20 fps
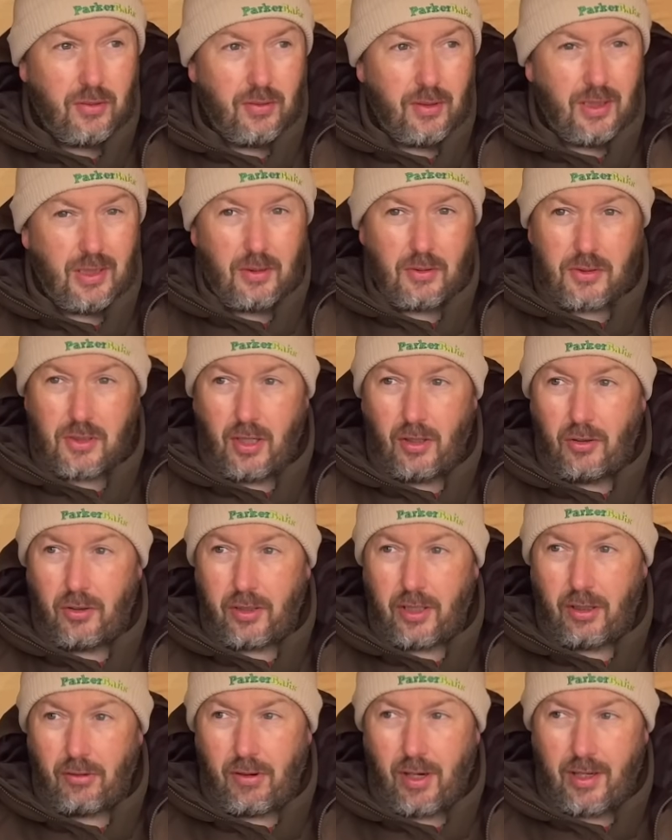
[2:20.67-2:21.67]
Although it's not
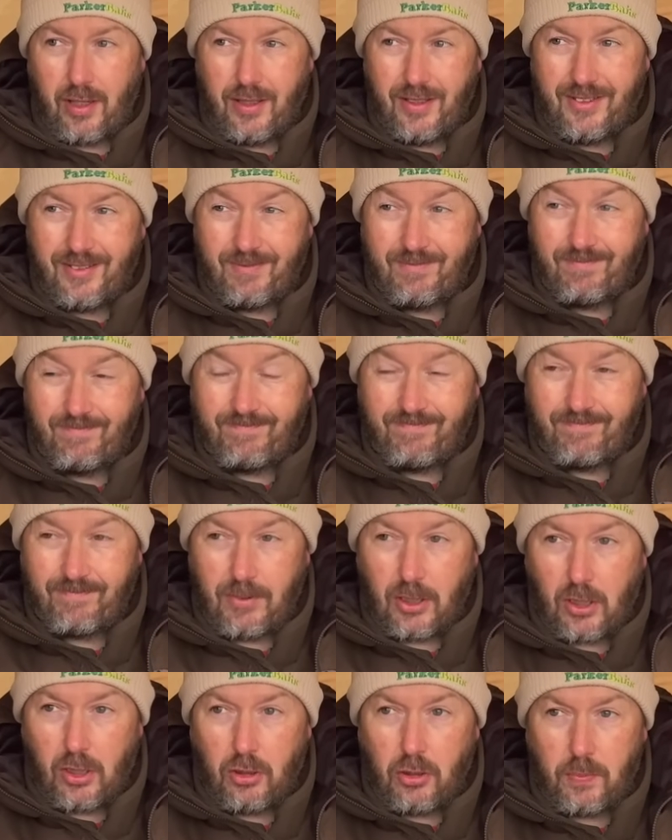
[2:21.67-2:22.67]
looking great,
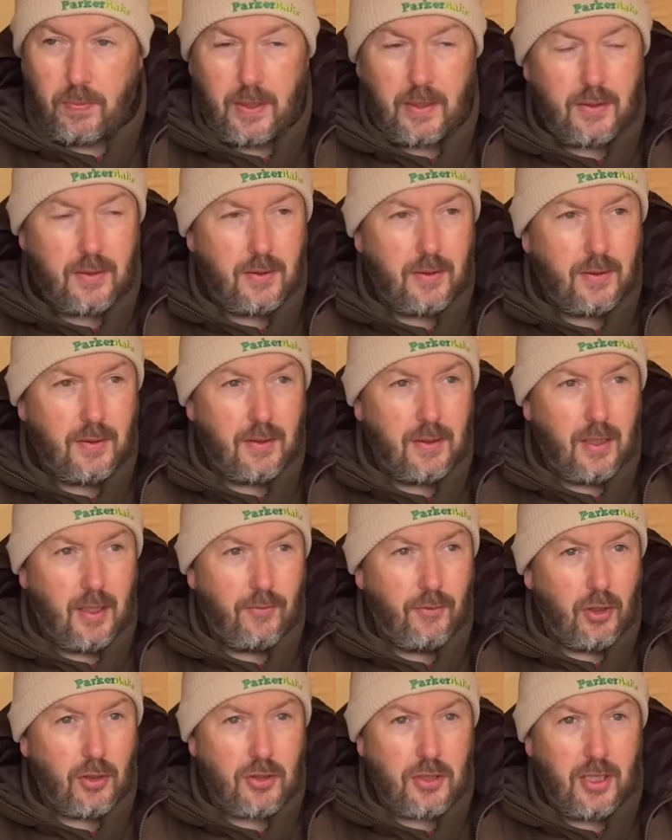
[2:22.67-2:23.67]
I've got to admit.
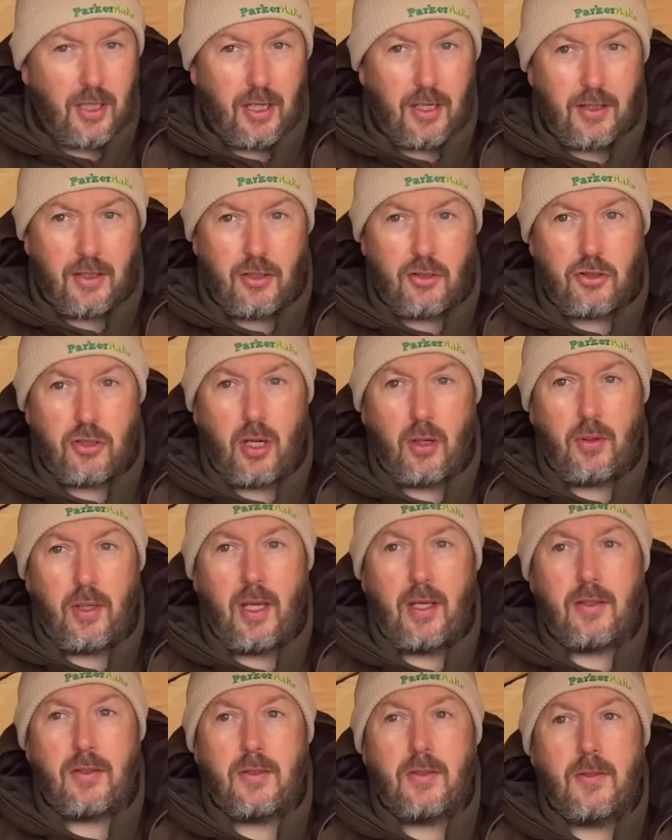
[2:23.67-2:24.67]
I've not seen anything show
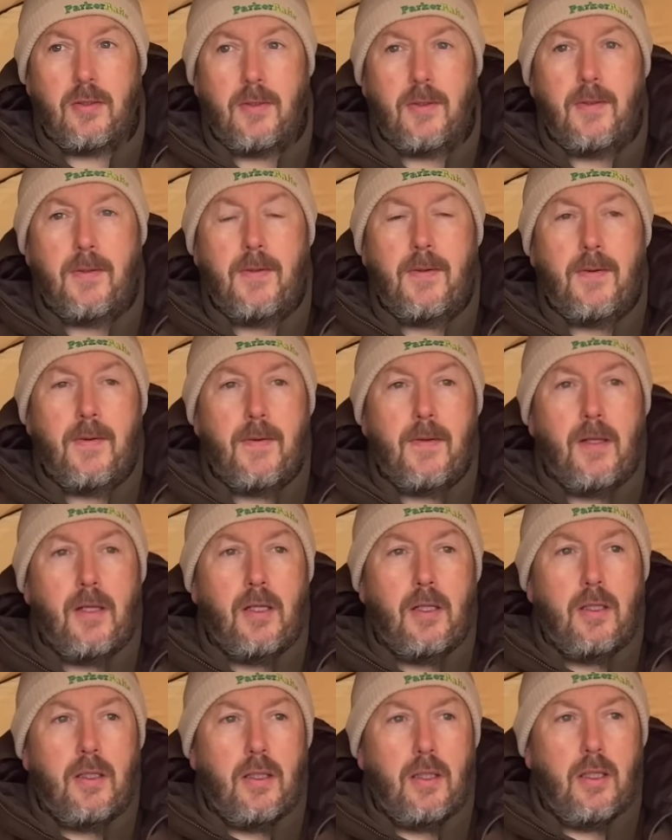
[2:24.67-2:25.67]
yet.
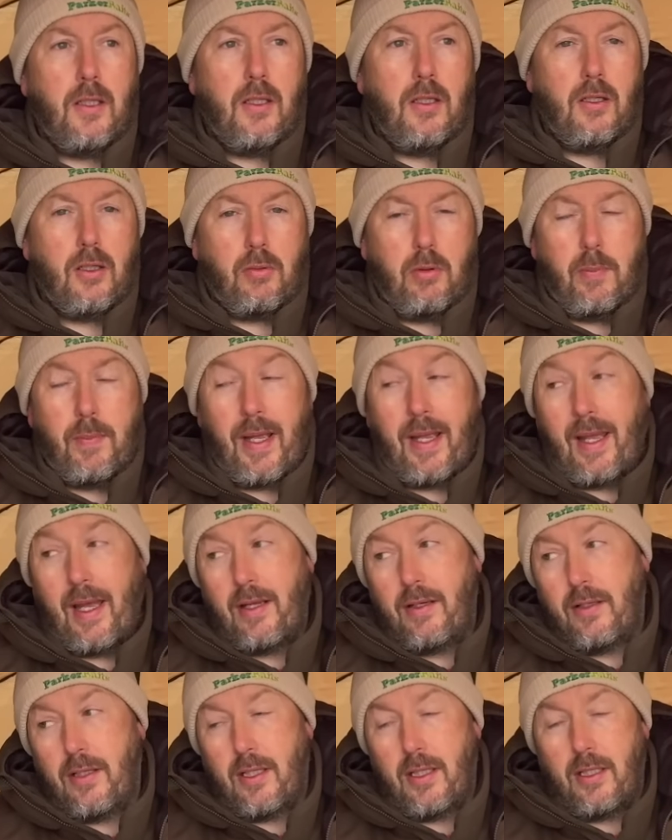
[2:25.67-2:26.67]
I've got my mate
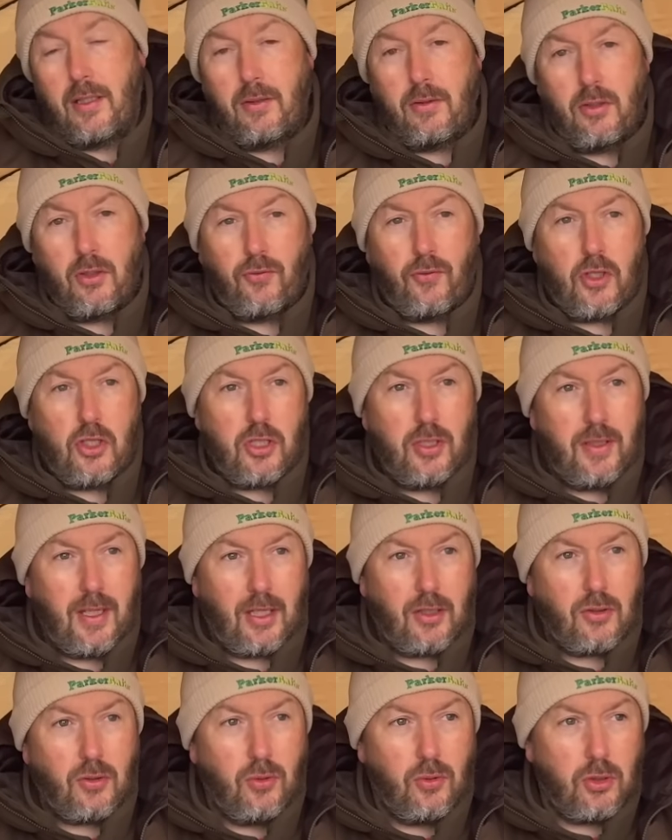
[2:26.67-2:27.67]
Andy, who's fishing
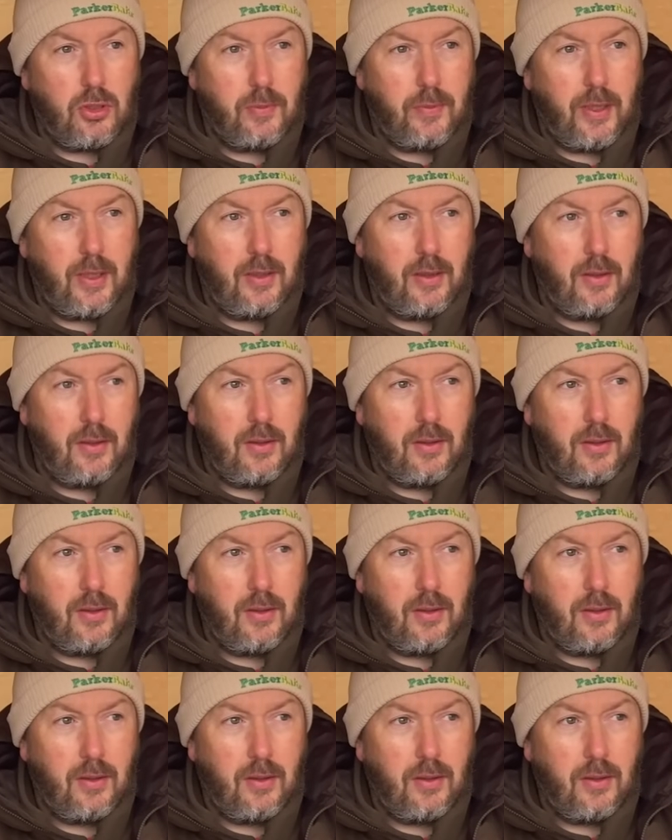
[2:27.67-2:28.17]
next door to me.